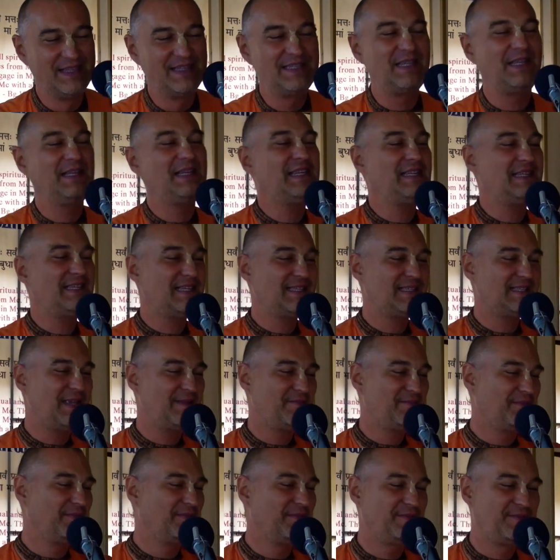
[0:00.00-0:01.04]
So these are
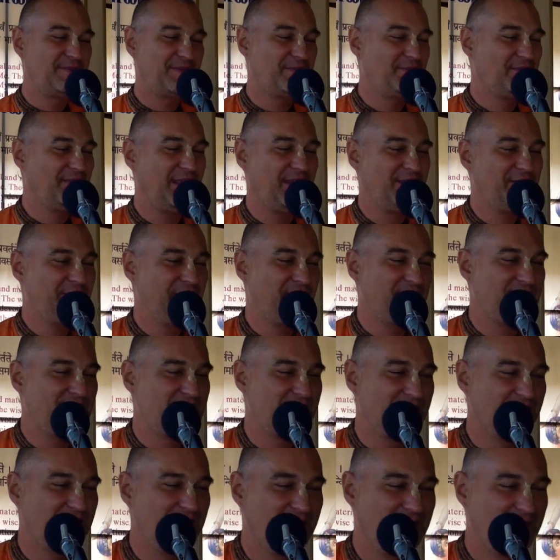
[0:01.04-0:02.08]
some from
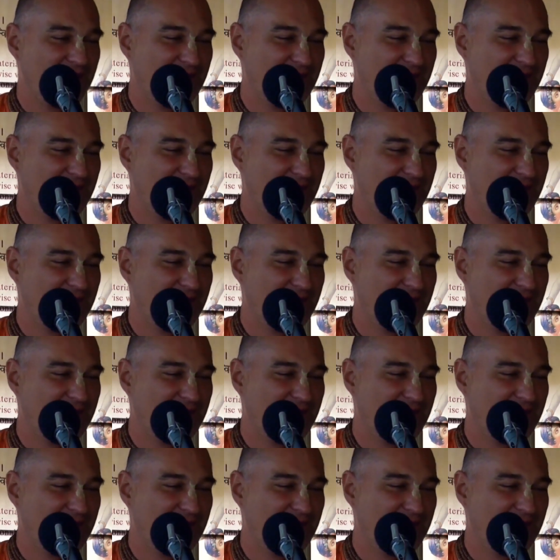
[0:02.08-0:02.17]
lectures,